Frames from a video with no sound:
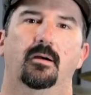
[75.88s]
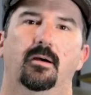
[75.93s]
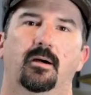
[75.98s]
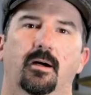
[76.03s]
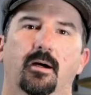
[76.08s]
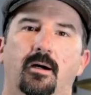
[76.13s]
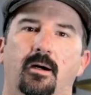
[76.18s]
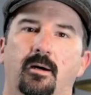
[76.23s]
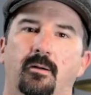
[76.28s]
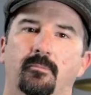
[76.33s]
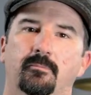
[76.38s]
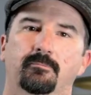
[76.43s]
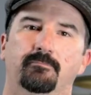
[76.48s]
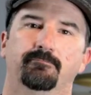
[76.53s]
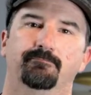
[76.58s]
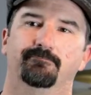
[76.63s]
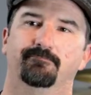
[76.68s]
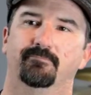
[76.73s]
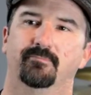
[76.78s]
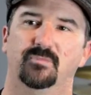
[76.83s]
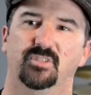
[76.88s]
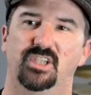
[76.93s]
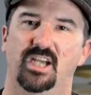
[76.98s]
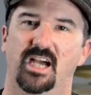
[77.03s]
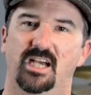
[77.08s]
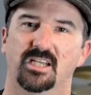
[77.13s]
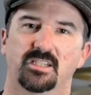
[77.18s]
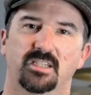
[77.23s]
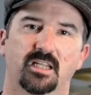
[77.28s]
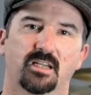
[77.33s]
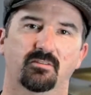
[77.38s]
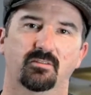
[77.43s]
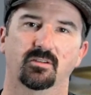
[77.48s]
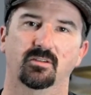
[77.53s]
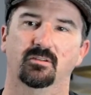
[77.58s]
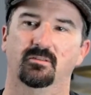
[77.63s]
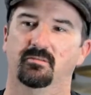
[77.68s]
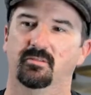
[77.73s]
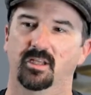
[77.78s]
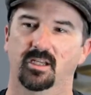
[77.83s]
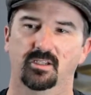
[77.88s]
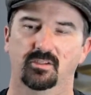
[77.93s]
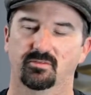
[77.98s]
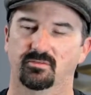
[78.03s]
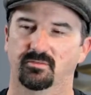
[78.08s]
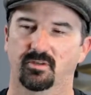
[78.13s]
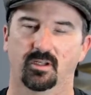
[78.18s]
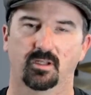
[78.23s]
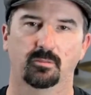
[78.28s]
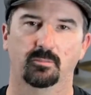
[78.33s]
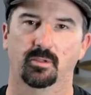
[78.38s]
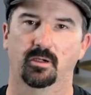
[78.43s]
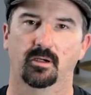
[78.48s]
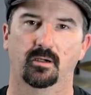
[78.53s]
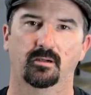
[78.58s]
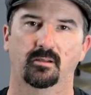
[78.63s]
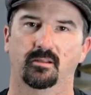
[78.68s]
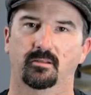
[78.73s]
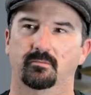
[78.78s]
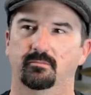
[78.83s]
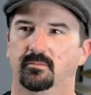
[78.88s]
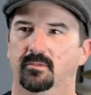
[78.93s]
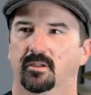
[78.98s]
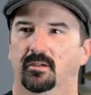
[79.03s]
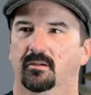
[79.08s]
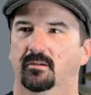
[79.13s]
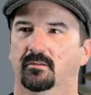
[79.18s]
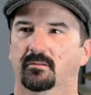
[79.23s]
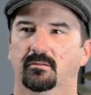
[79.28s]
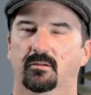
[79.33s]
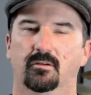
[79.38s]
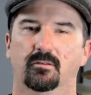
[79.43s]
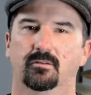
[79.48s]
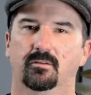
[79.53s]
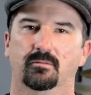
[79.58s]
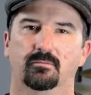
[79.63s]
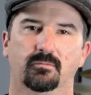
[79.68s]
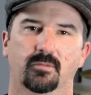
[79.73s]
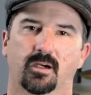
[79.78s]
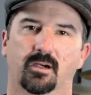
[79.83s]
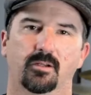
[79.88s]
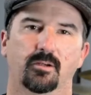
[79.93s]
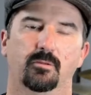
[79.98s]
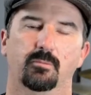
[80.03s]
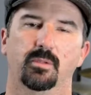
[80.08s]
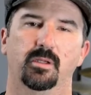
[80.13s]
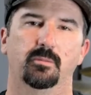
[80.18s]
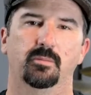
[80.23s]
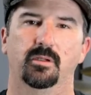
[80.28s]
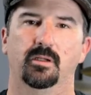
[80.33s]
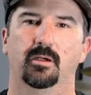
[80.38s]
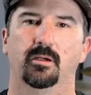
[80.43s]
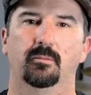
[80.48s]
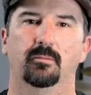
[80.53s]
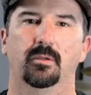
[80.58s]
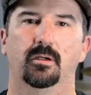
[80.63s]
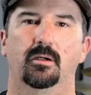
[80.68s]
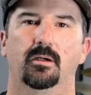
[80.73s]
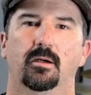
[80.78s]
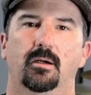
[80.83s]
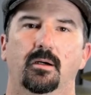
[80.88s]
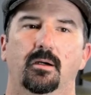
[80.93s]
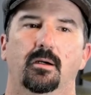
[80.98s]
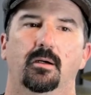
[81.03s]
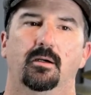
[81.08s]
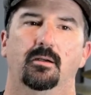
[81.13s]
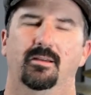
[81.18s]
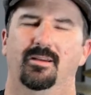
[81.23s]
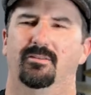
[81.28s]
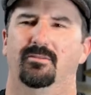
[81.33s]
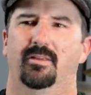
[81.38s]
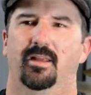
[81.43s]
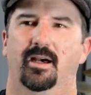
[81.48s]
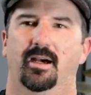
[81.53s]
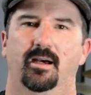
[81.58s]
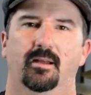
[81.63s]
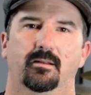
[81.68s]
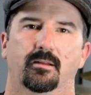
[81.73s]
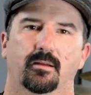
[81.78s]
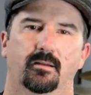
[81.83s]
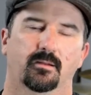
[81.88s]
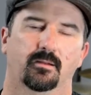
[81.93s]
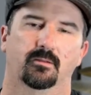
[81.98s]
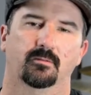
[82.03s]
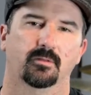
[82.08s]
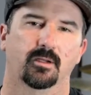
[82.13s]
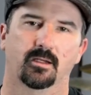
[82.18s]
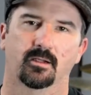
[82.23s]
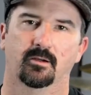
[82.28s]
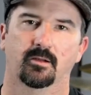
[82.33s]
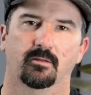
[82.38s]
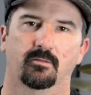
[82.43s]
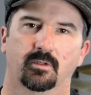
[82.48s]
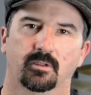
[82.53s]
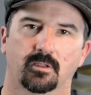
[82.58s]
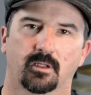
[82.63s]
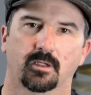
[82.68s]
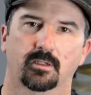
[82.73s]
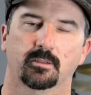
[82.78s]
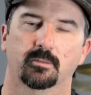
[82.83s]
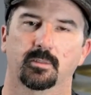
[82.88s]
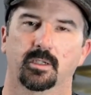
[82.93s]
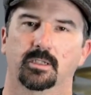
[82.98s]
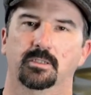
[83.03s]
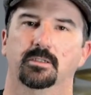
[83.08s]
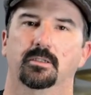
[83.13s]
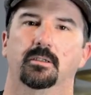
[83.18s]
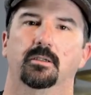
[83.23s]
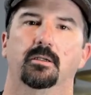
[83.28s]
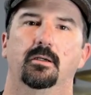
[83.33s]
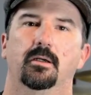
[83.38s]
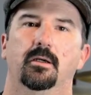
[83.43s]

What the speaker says: Um, Jazz level, they just fall apart at over 100 BPM, if that. I don't ever clock them actually.